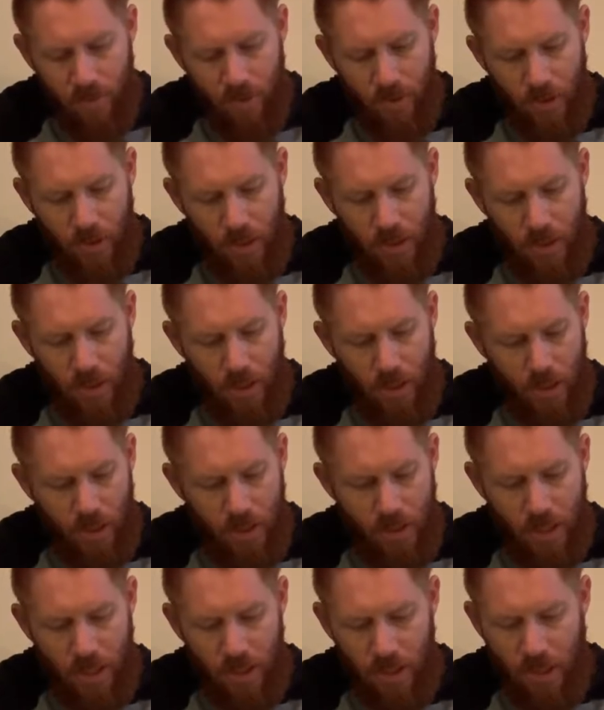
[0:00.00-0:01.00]
And in
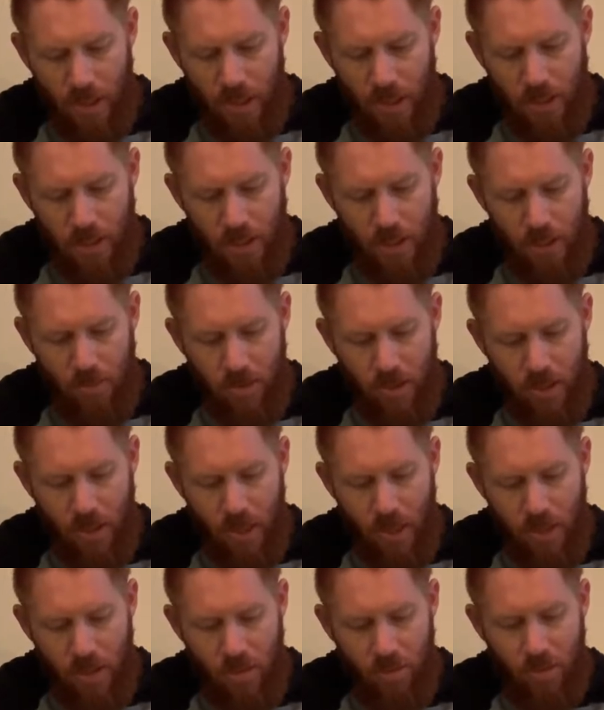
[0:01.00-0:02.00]
that land, and he
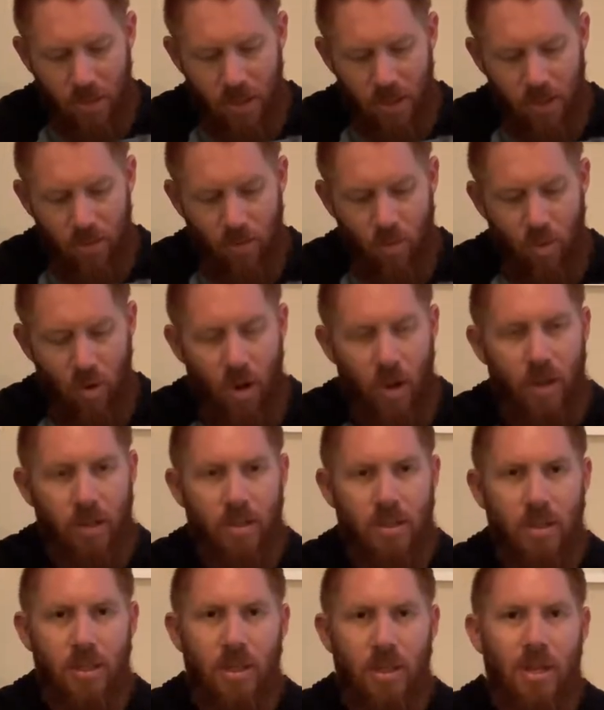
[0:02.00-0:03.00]
began to be in want.